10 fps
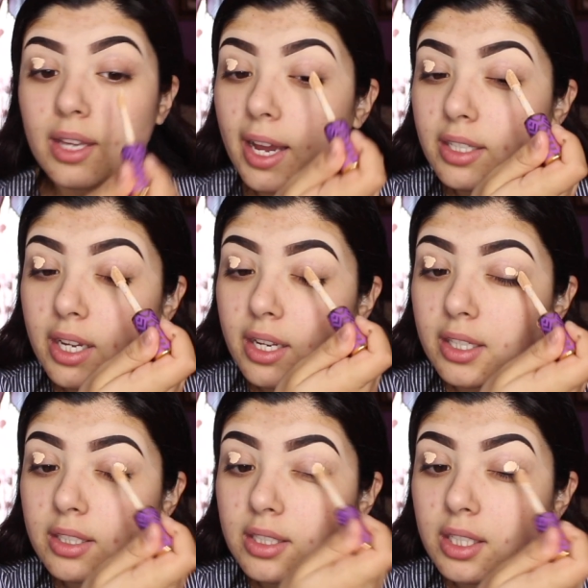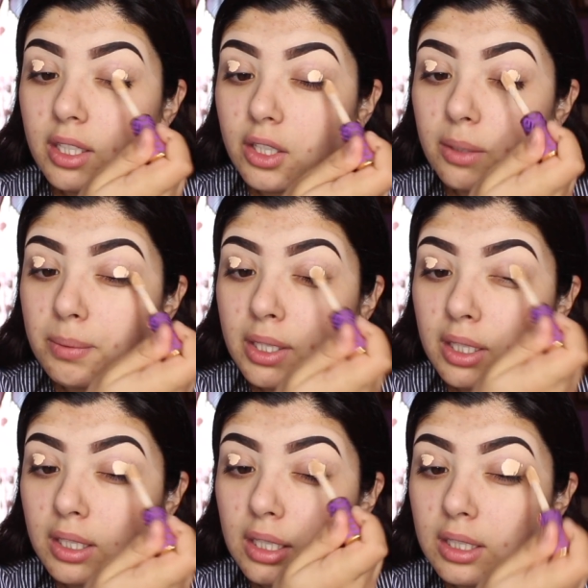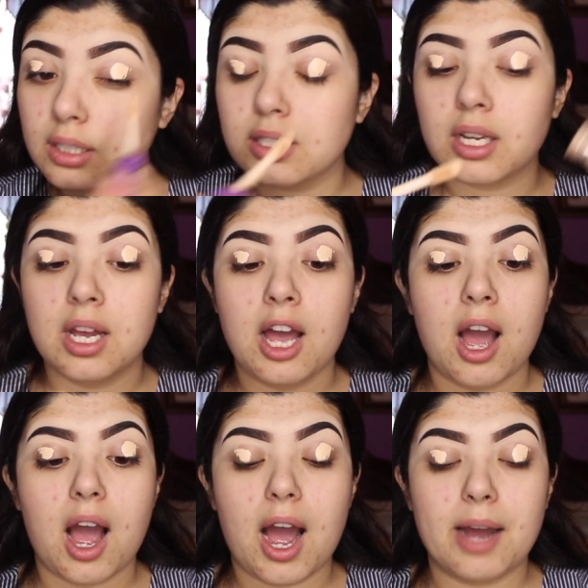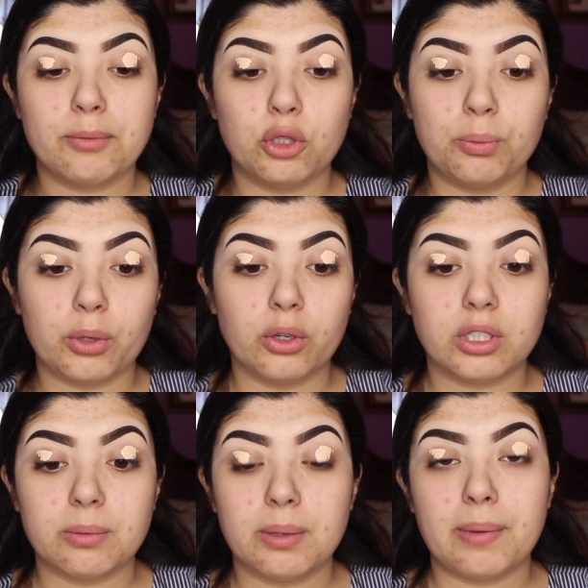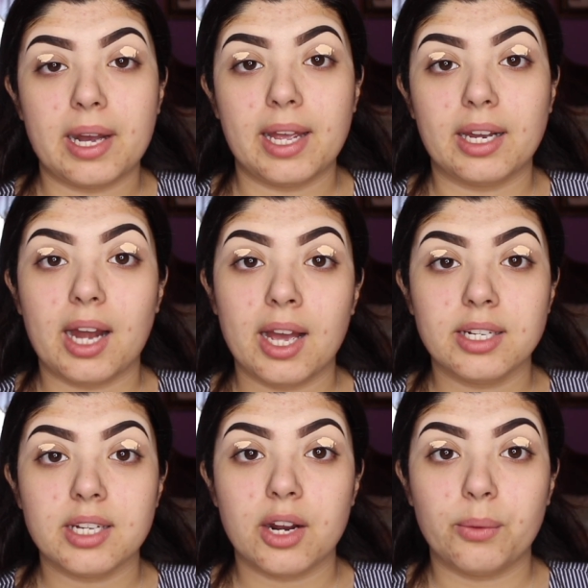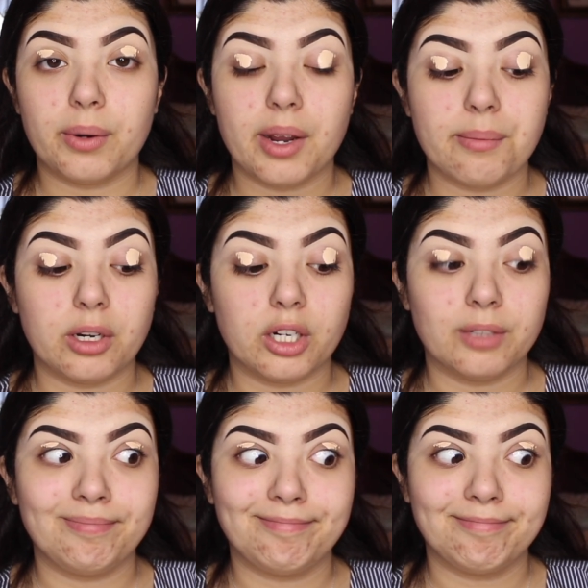I take concealer because I'm too broke to be buying an eyeshadow primer.